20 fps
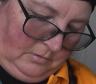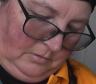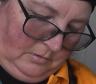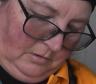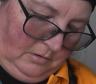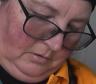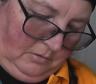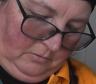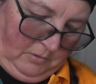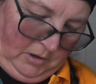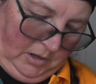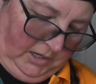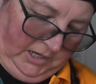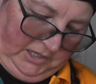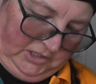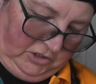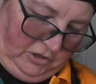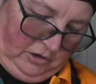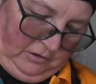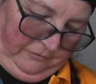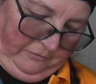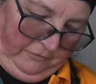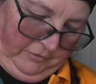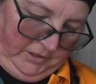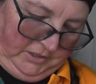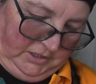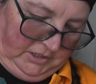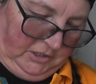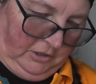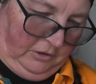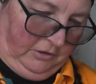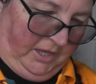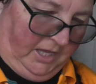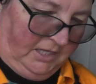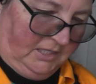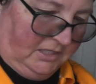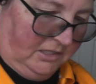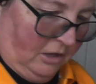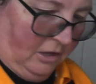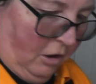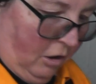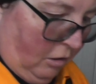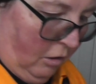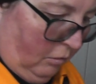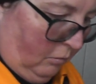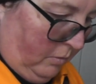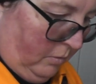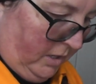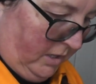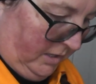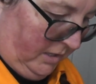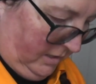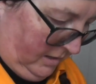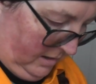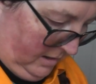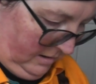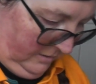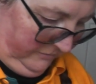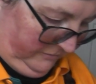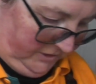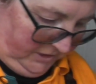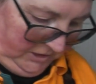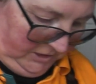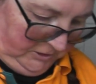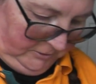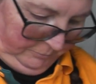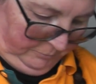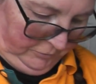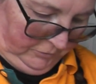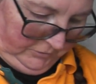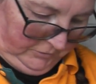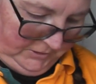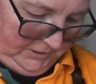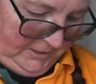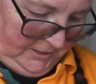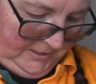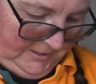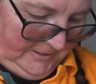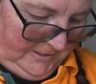oh well, let's go for it. So that's the whole 1.5 teaspoons